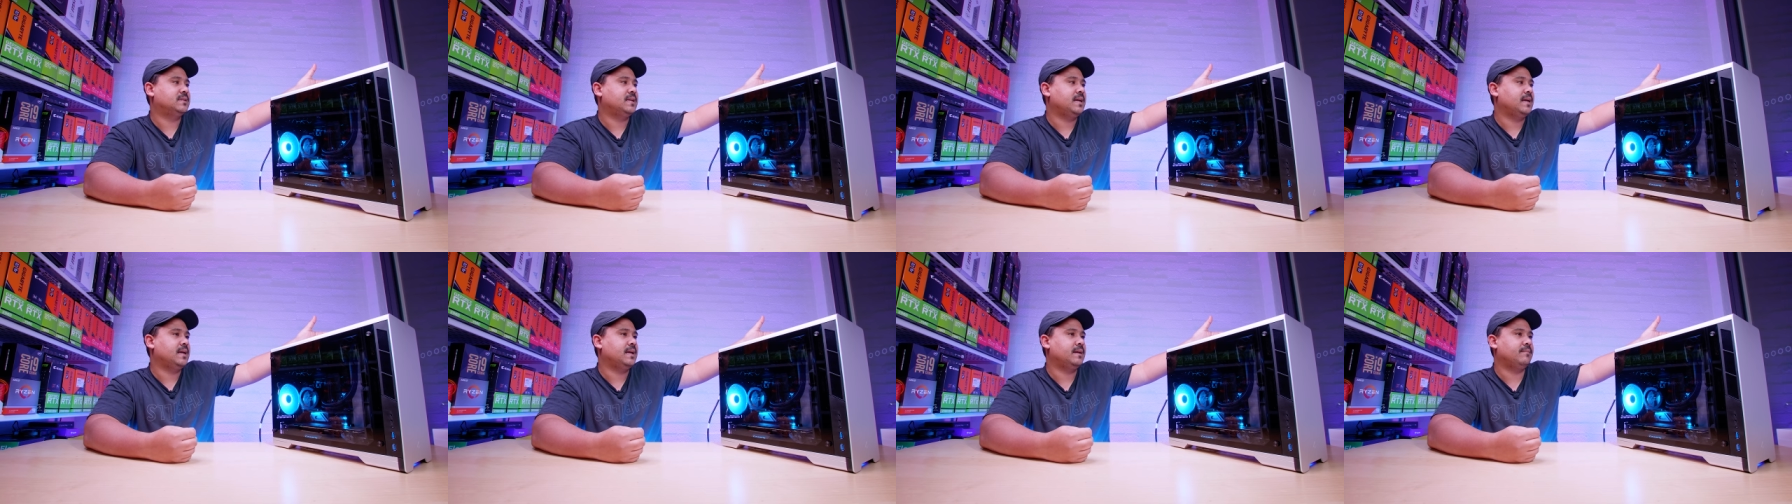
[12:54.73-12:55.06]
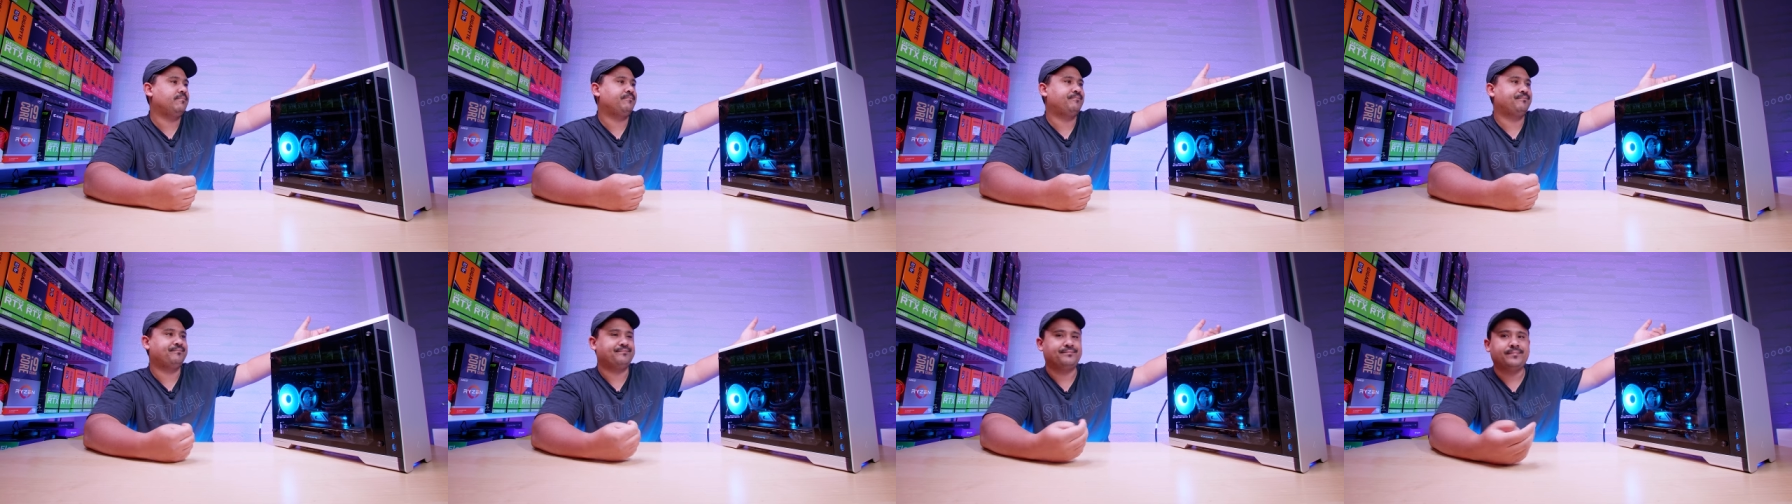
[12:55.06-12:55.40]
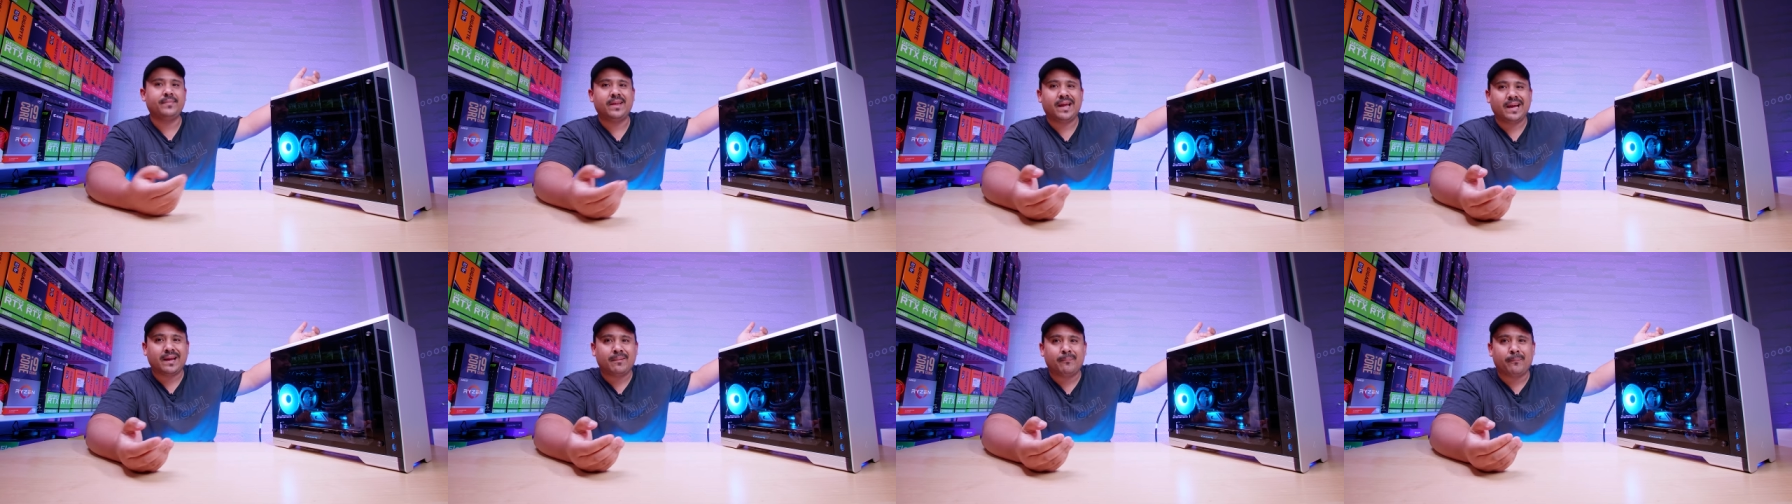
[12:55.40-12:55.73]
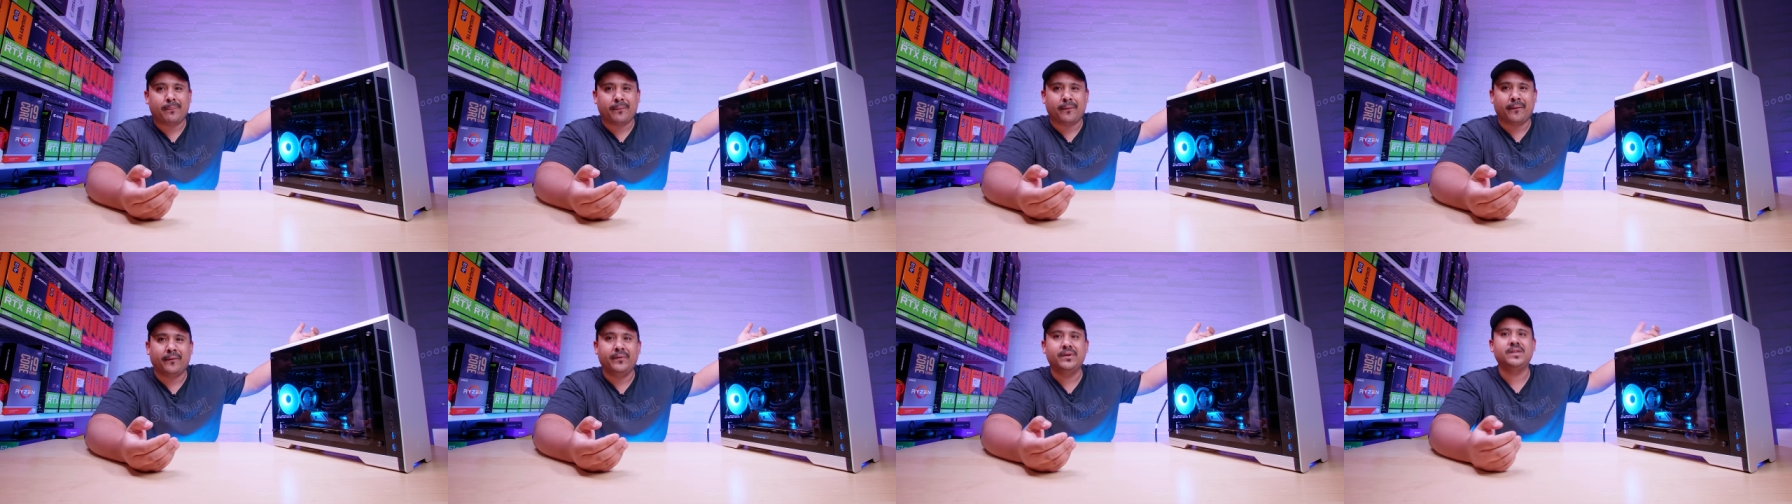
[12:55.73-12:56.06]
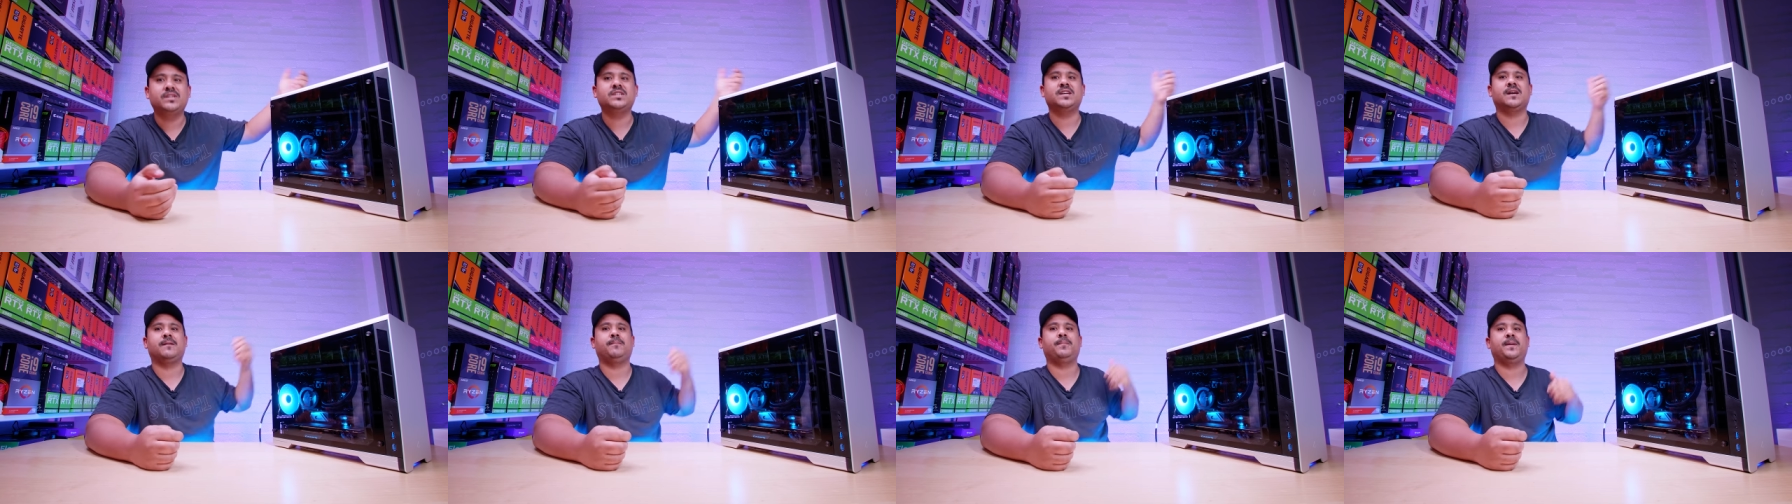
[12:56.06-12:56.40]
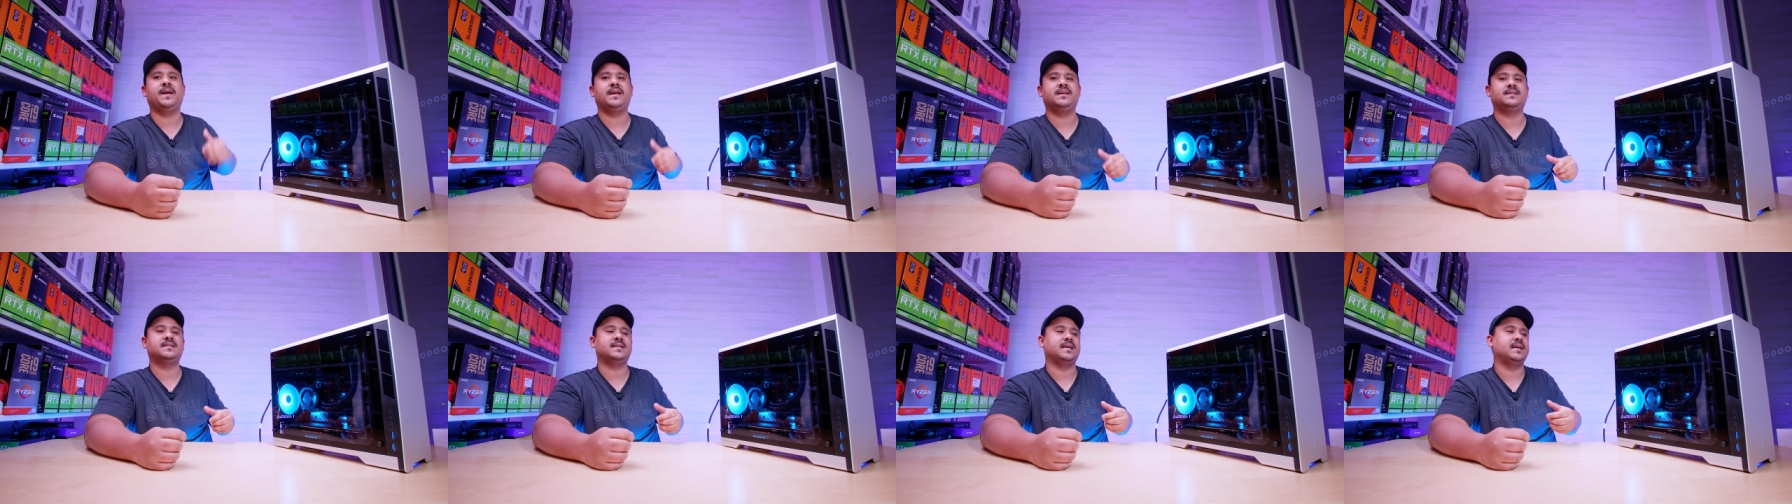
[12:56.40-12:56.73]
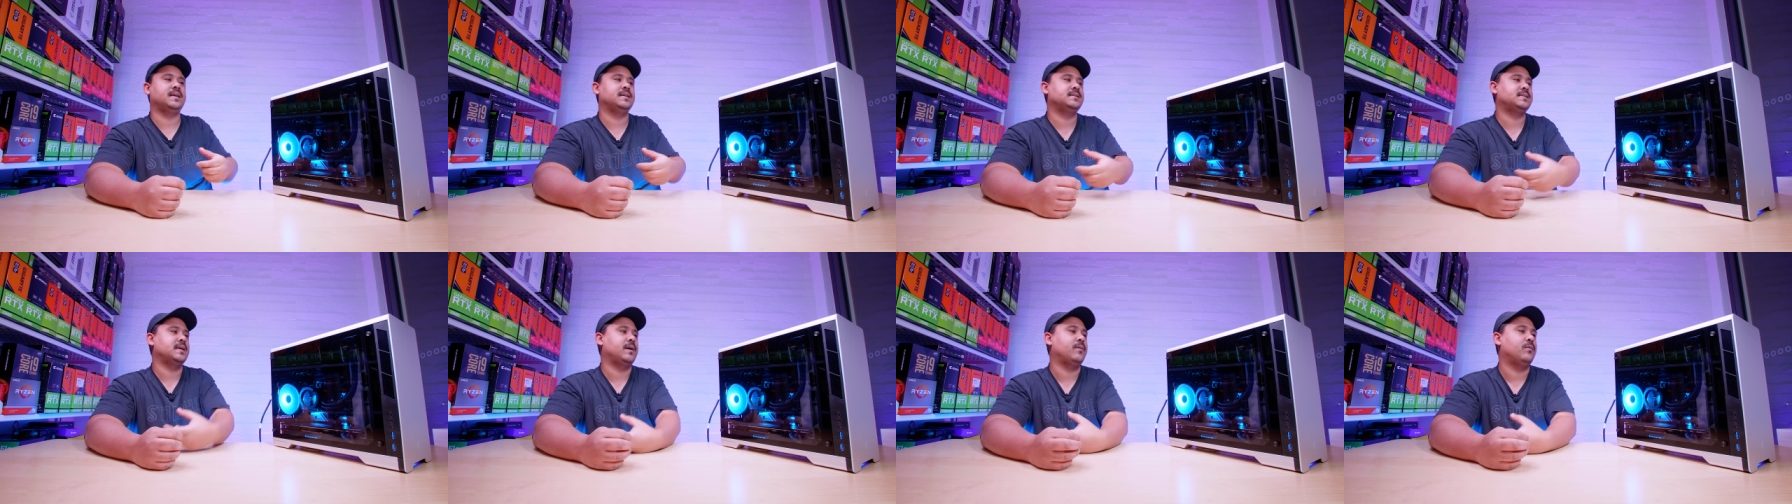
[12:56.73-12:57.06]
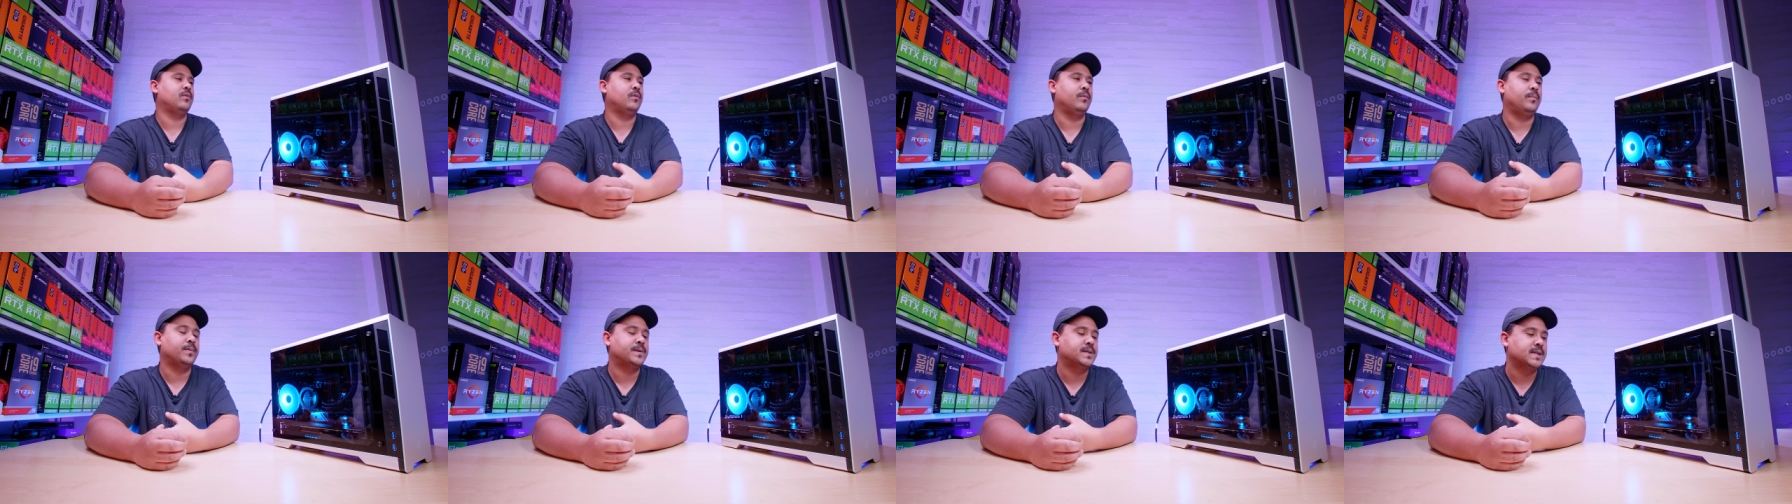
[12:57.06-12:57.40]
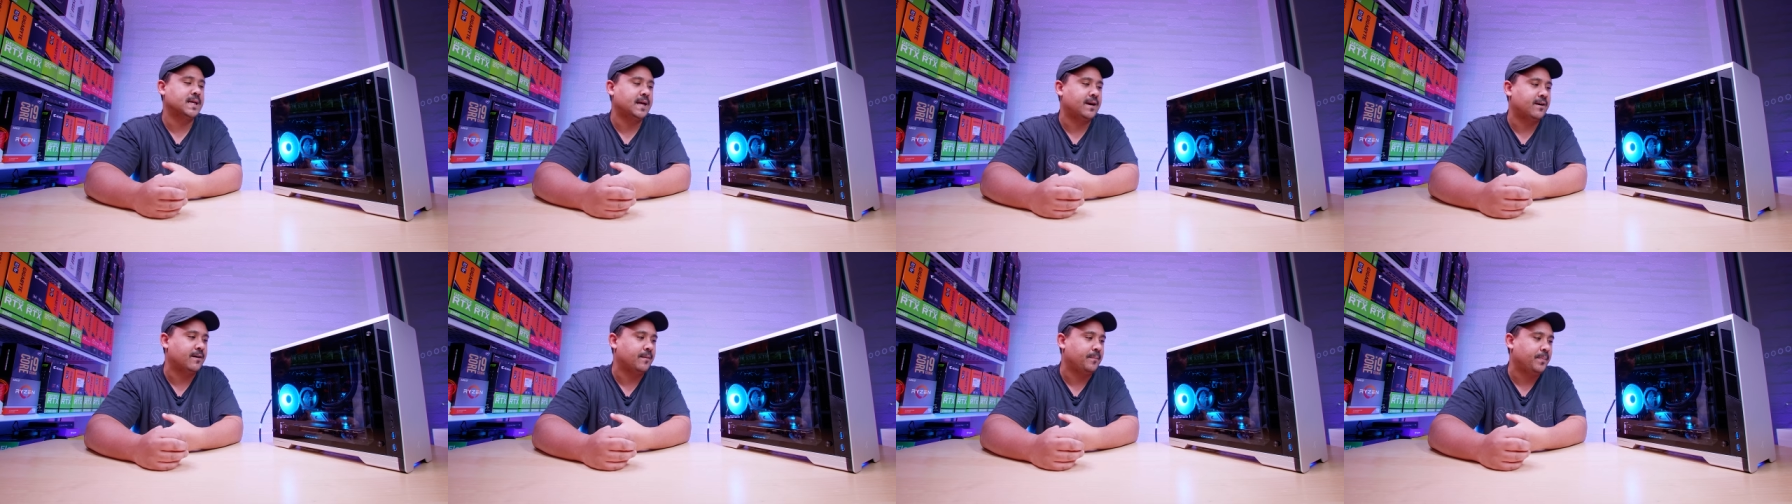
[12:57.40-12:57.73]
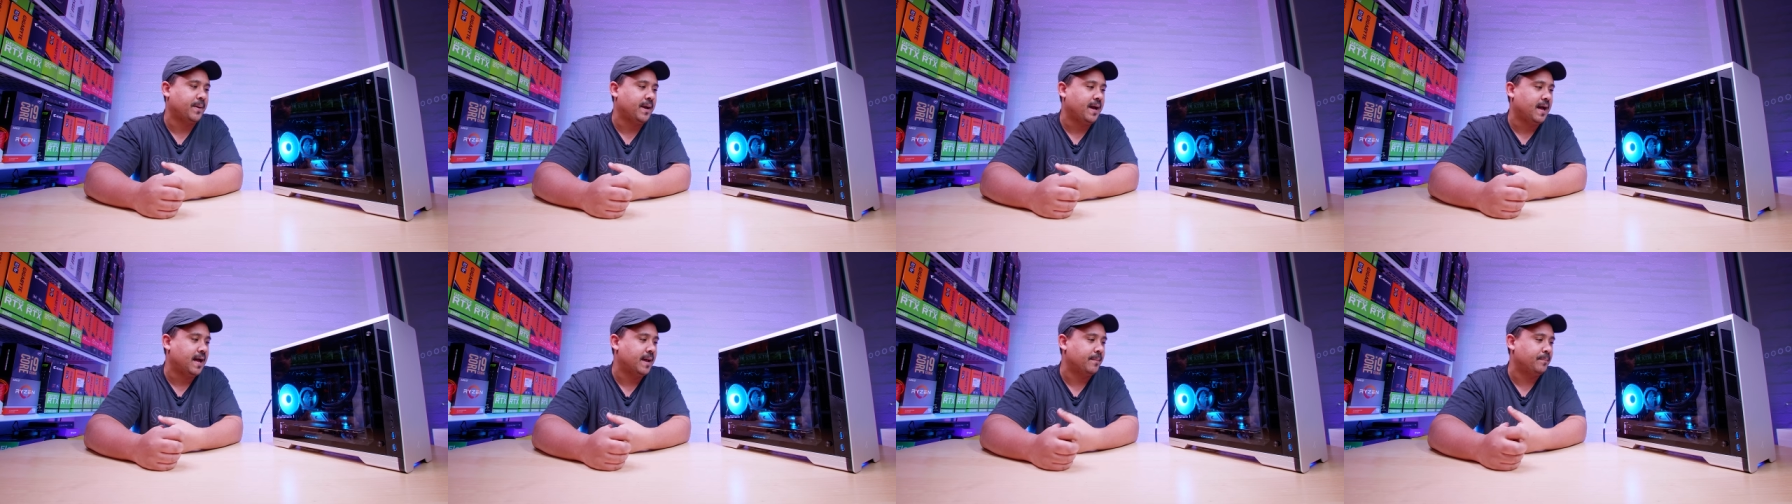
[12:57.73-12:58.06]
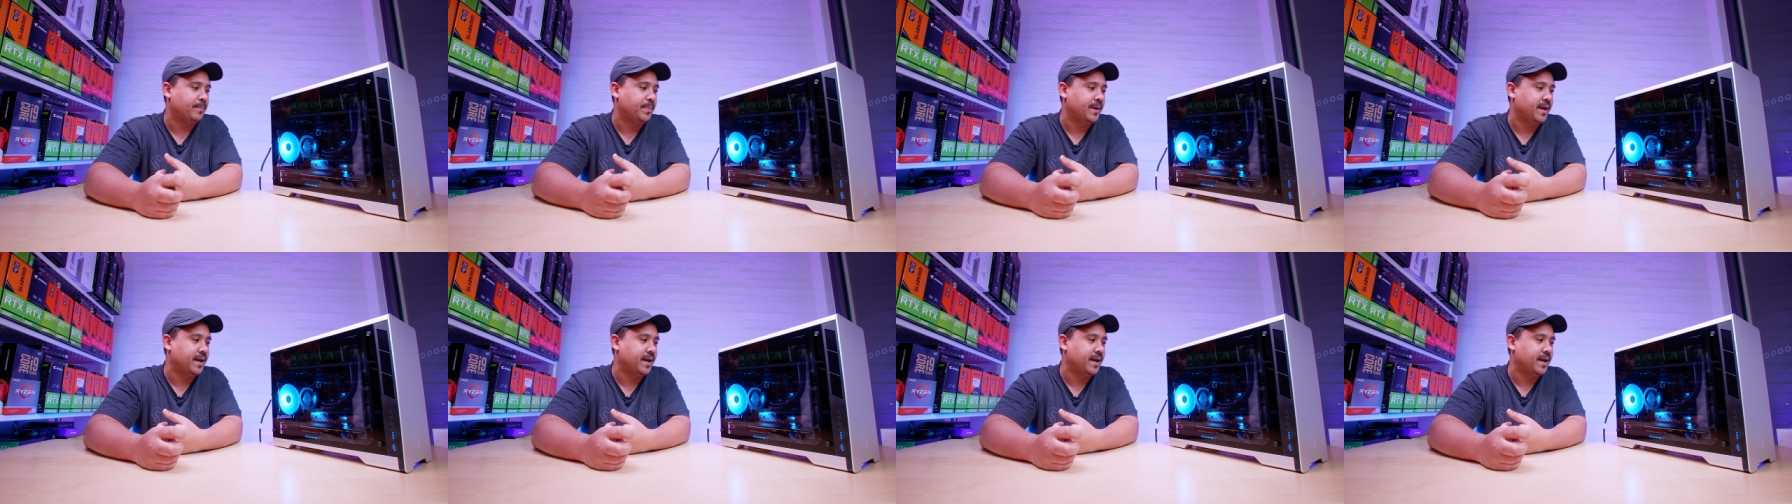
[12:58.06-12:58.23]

they're like project PCs that will tear apart.